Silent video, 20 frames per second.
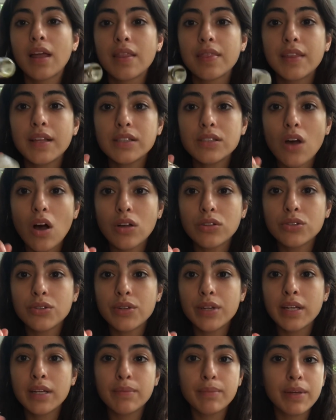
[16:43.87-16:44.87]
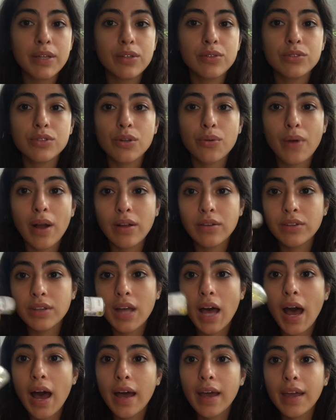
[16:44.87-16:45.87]
This also can be used around
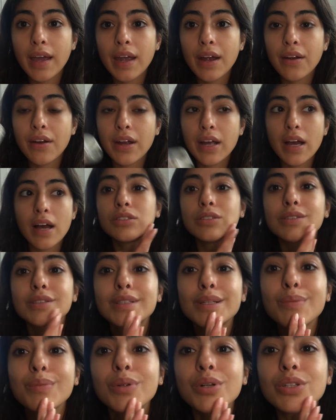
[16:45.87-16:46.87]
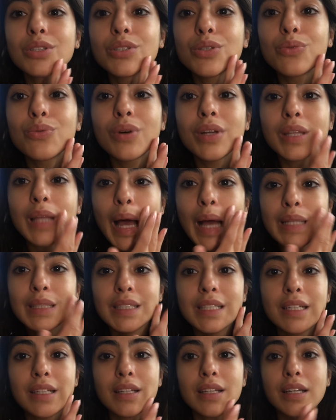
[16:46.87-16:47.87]
the eye area. Similar to what that
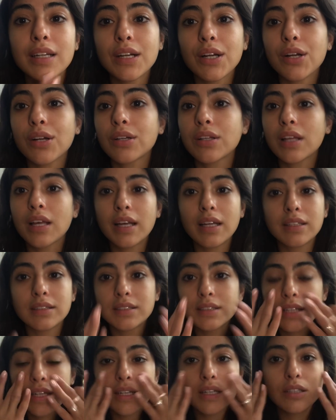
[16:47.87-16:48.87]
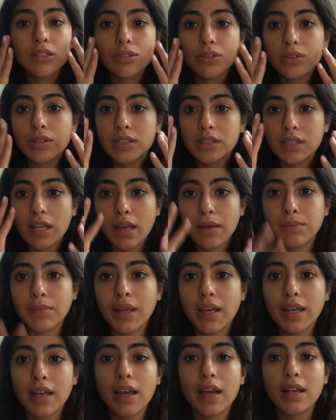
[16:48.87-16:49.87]
did here, it's gonna do the same
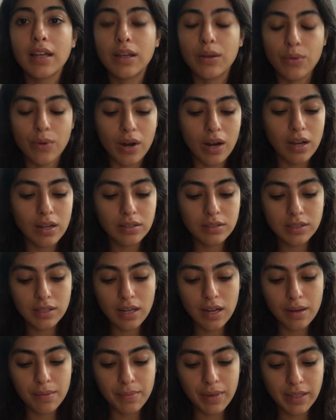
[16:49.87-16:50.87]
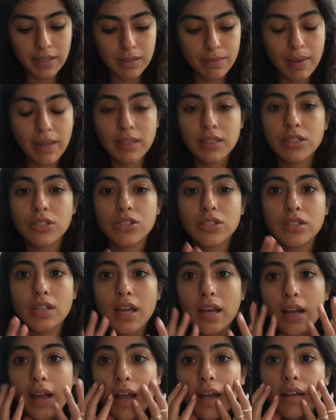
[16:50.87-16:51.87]
like anywhere else. It's meant to just
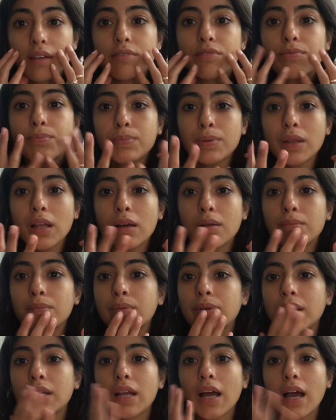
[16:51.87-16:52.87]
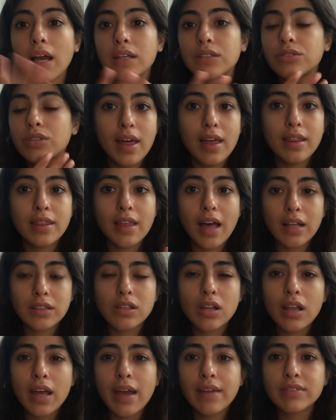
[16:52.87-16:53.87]
like kind of plump and hydrate.
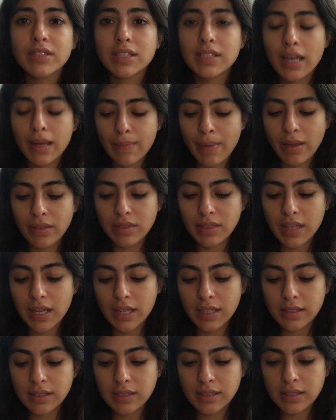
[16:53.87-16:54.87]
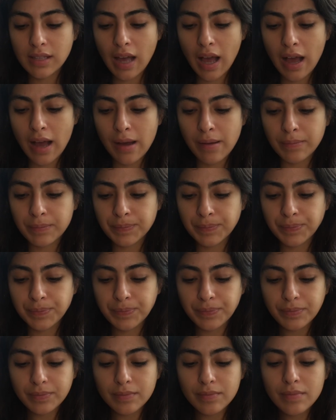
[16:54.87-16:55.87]
That's all I have to say about this. I
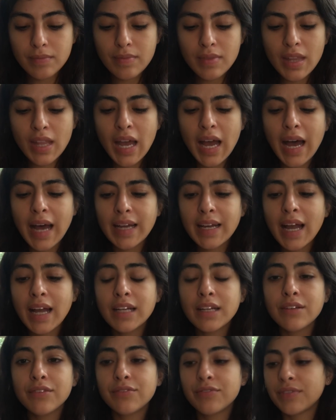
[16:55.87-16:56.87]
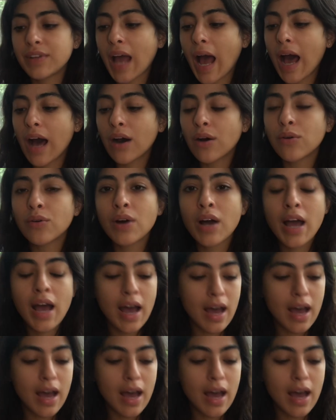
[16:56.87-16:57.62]
kind of now